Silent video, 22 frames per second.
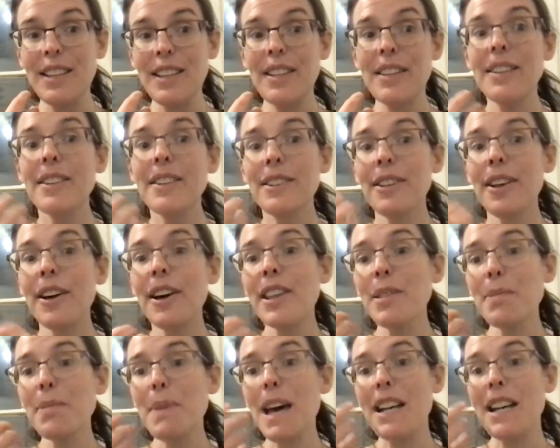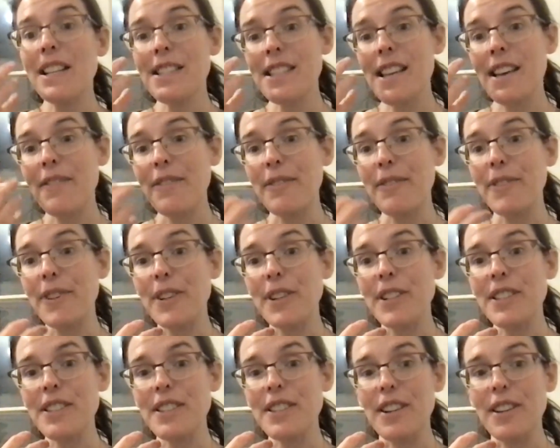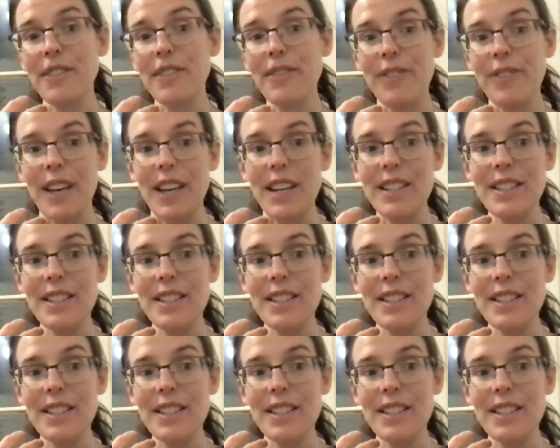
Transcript: Cloth masks have a very snug fit.